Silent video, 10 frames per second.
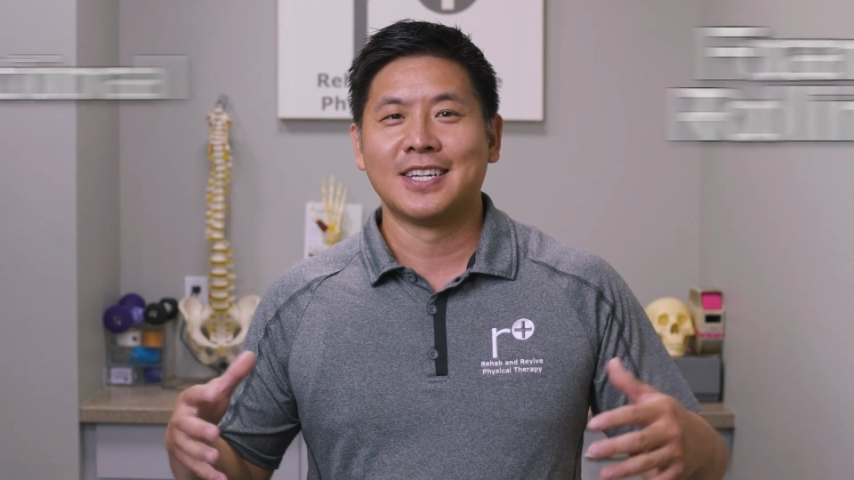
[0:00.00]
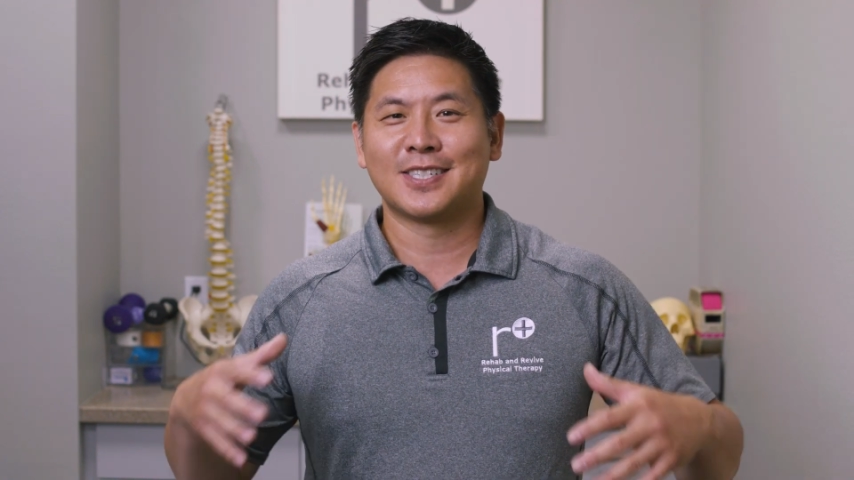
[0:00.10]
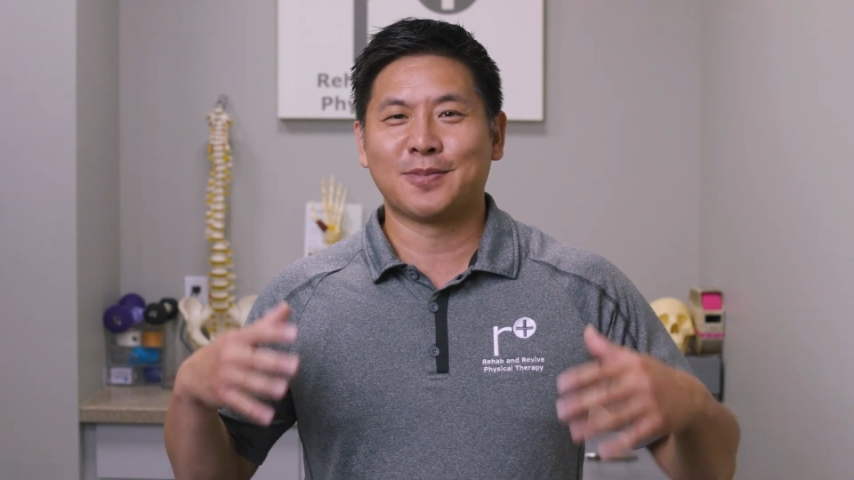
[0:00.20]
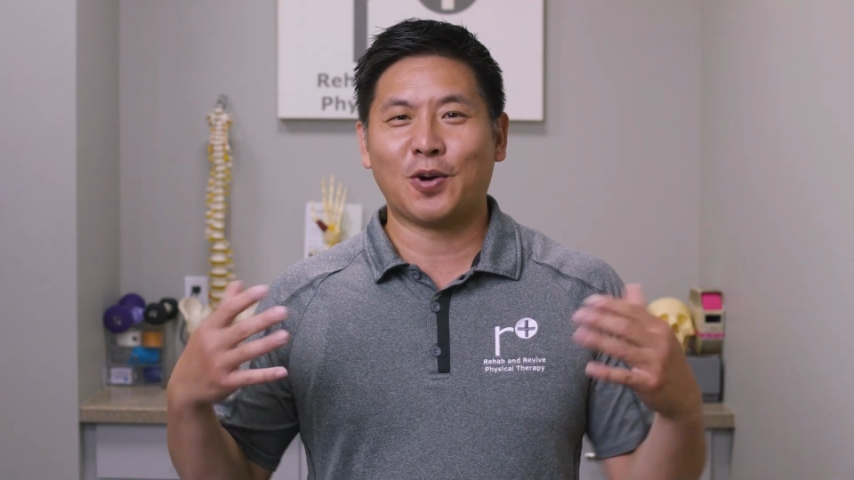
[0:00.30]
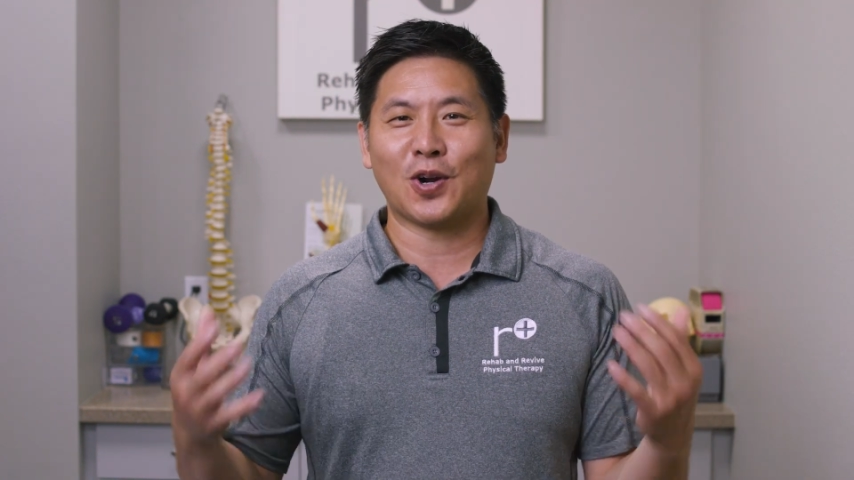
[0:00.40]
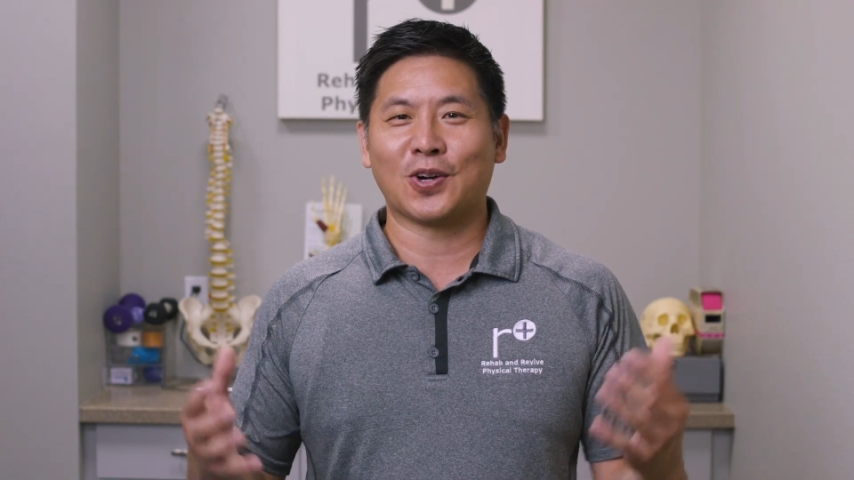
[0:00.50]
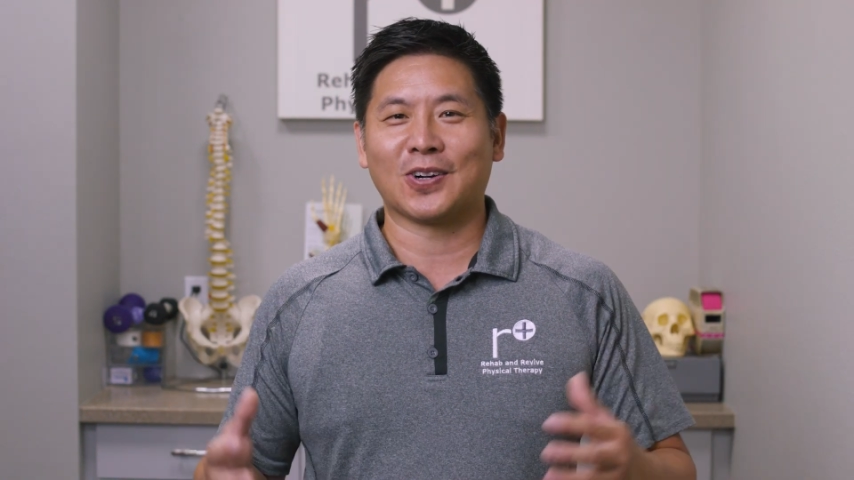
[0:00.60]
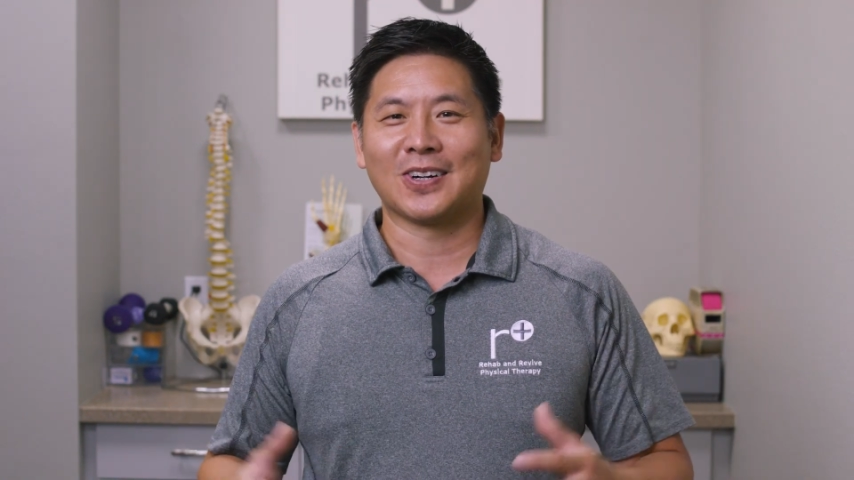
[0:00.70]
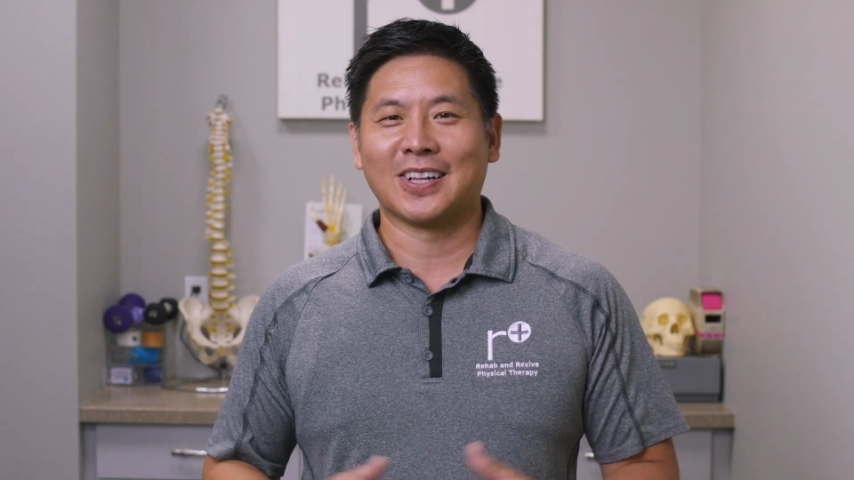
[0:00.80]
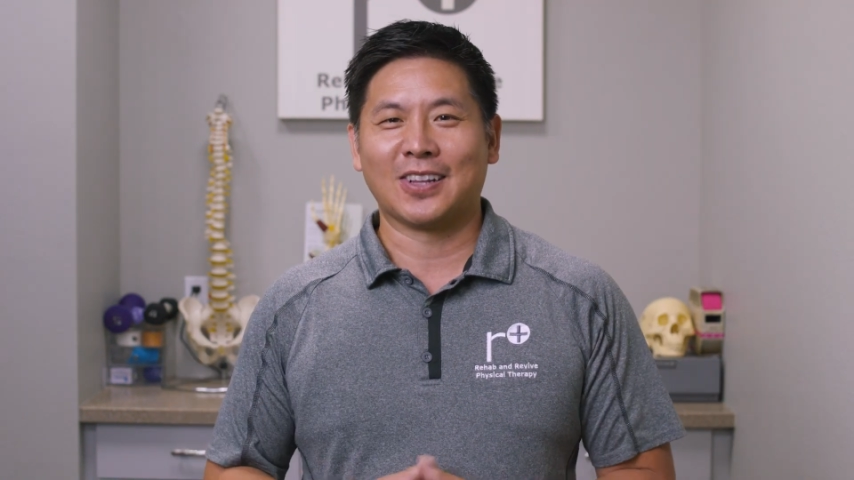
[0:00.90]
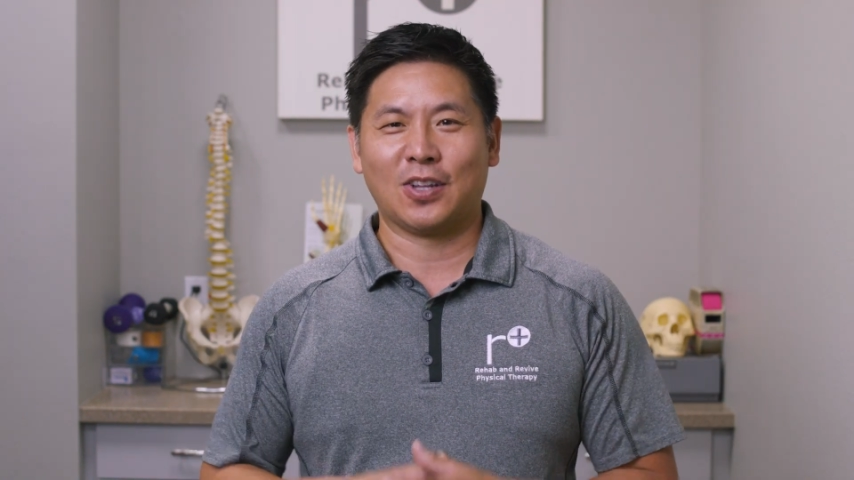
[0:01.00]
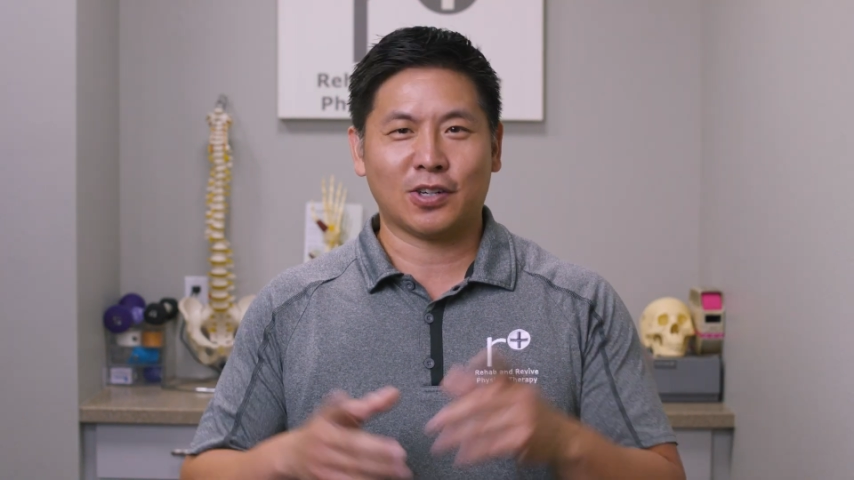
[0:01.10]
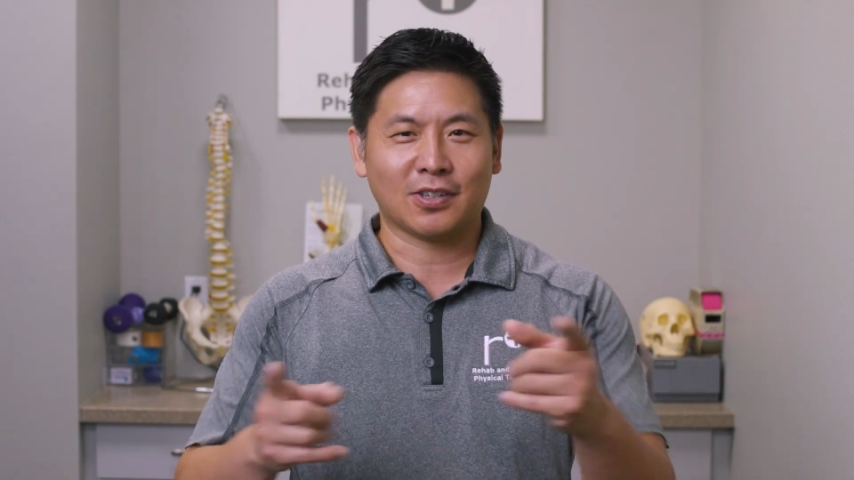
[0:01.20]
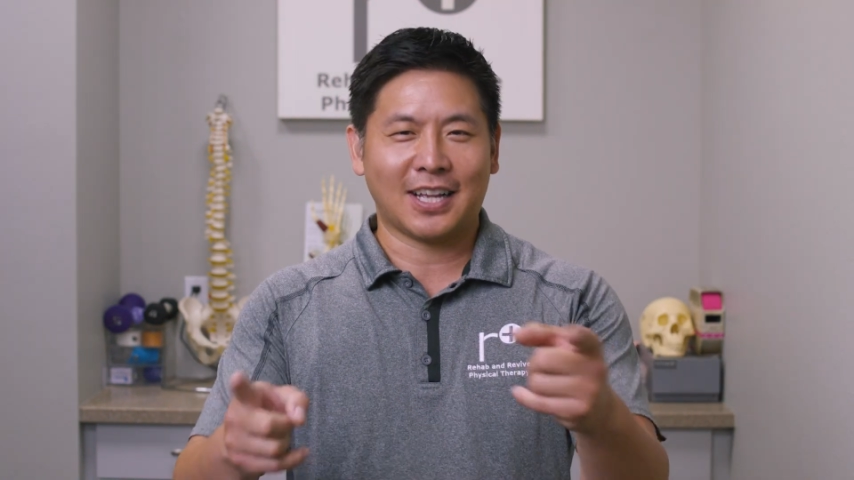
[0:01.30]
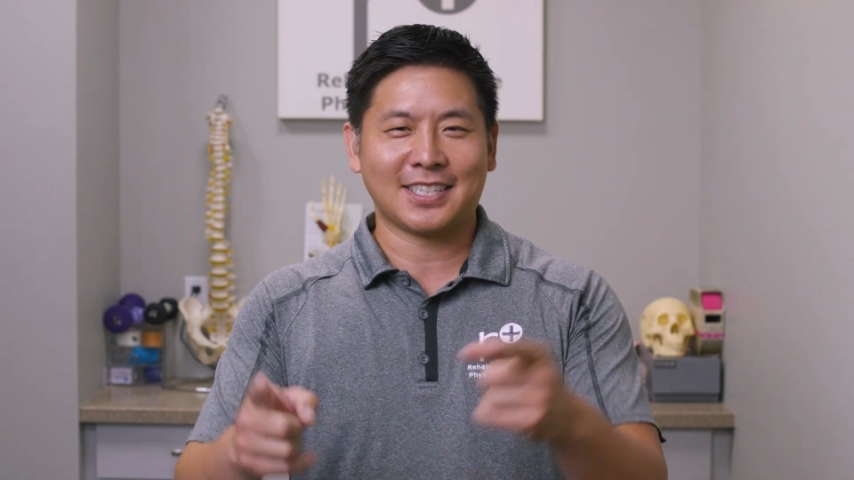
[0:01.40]
smarter,
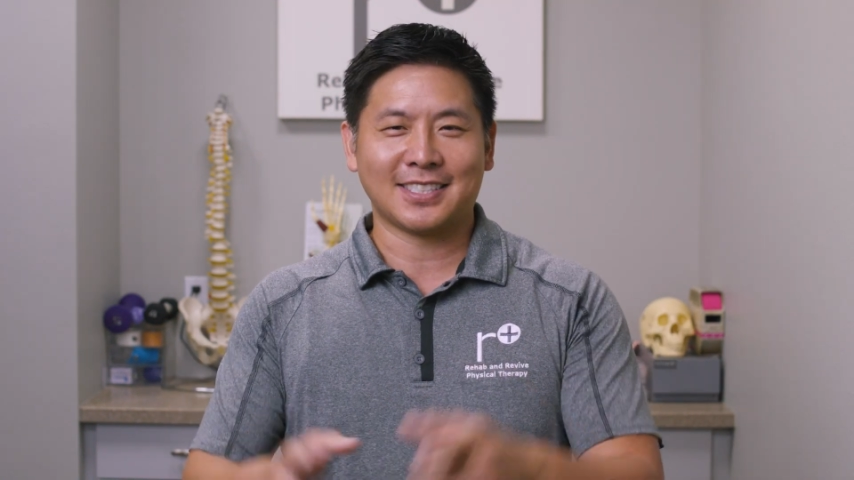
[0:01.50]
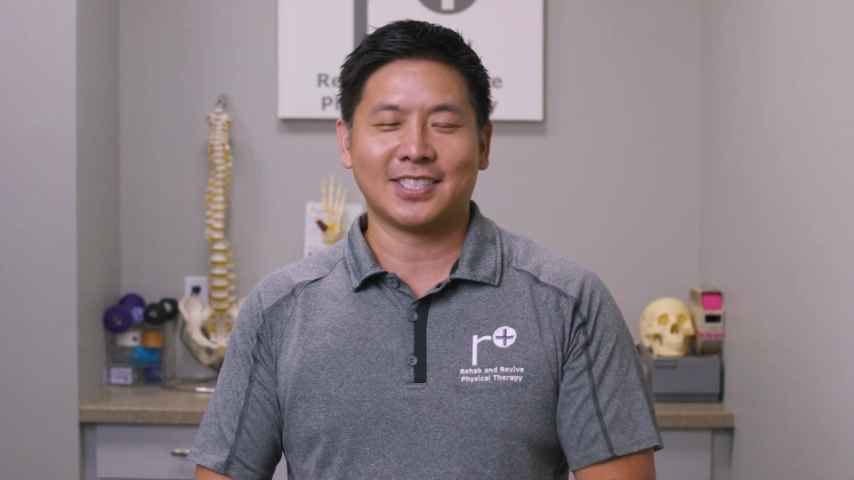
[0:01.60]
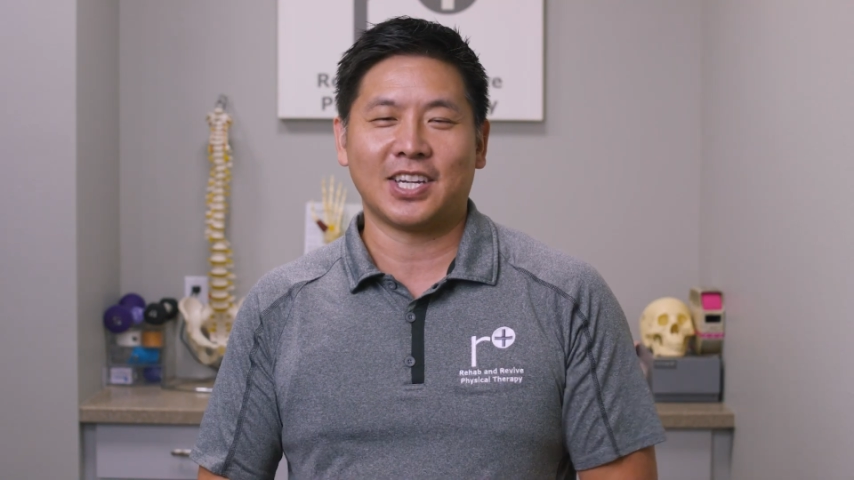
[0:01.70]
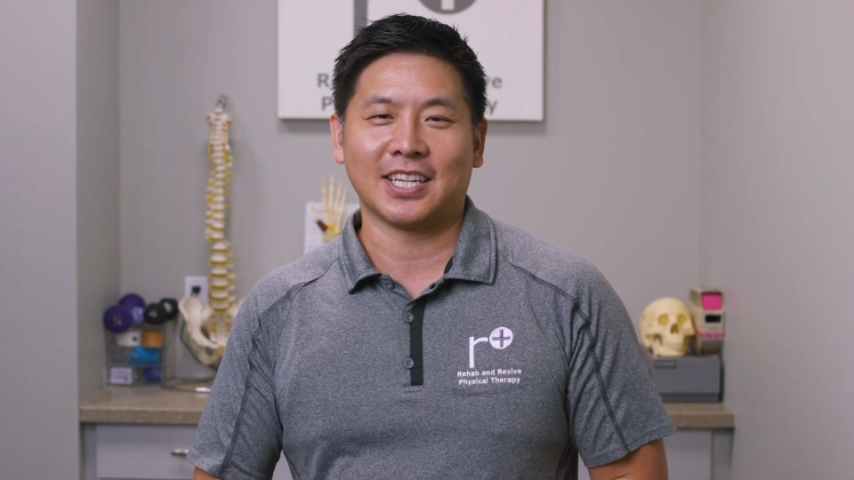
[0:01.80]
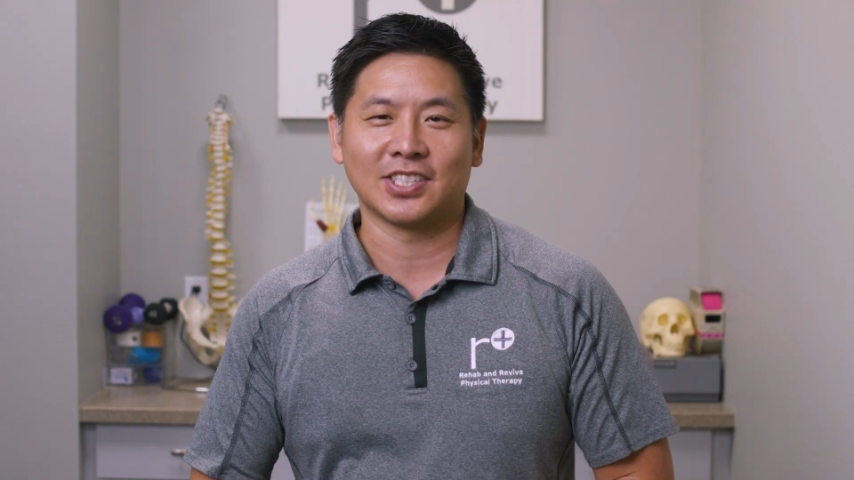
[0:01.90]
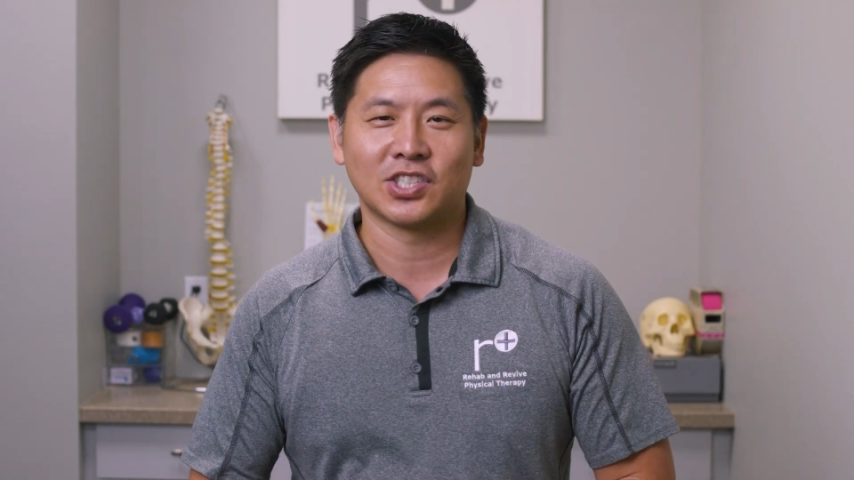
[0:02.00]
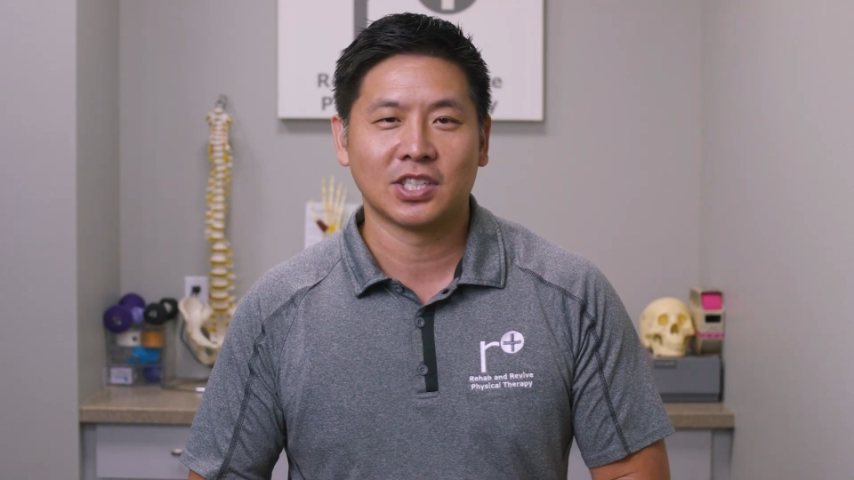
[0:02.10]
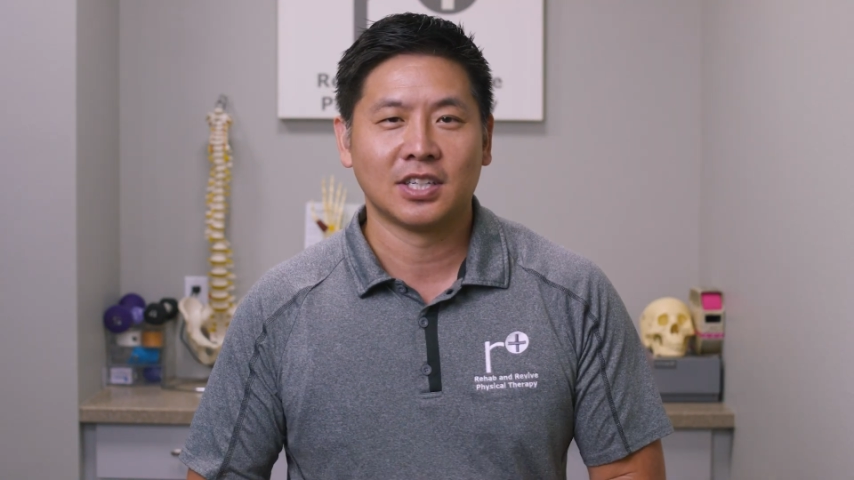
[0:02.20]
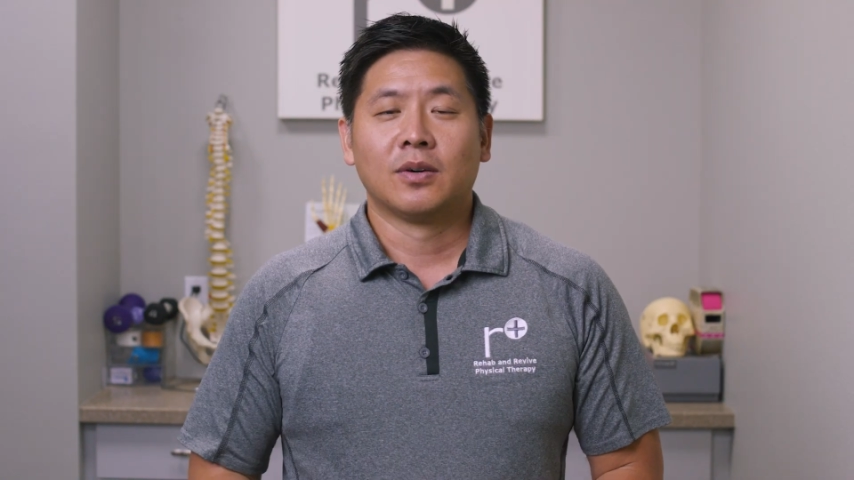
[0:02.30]
longer lasting change.